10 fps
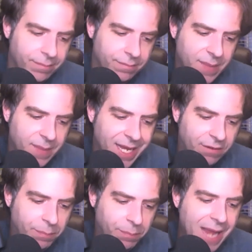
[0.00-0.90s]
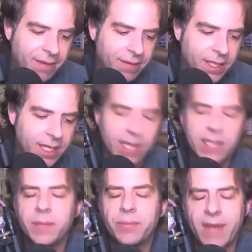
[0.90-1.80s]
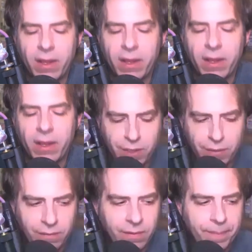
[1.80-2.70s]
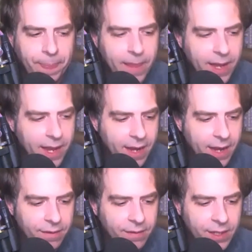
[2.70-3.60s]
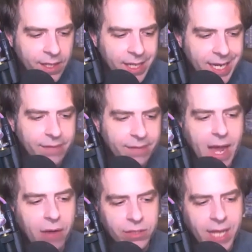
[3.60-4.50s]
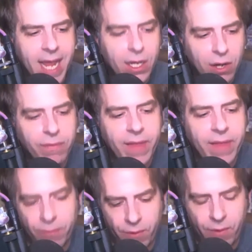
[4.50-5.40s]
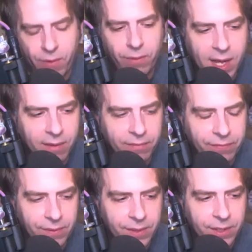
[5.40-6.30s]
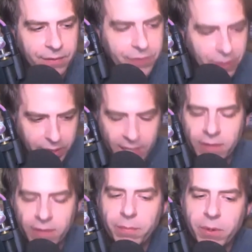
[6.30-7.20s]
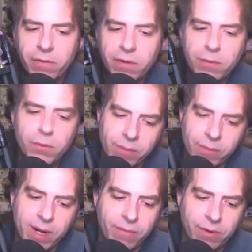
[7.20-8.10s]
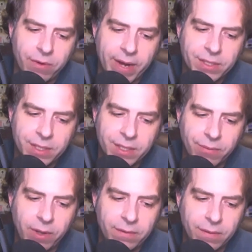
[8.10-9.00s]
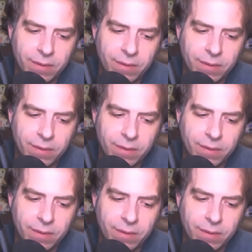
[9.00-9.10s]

it's basically eclipsed Alex Jones, and it's now taking over that role of steering the conspiracy movement in whatever direction it wants to.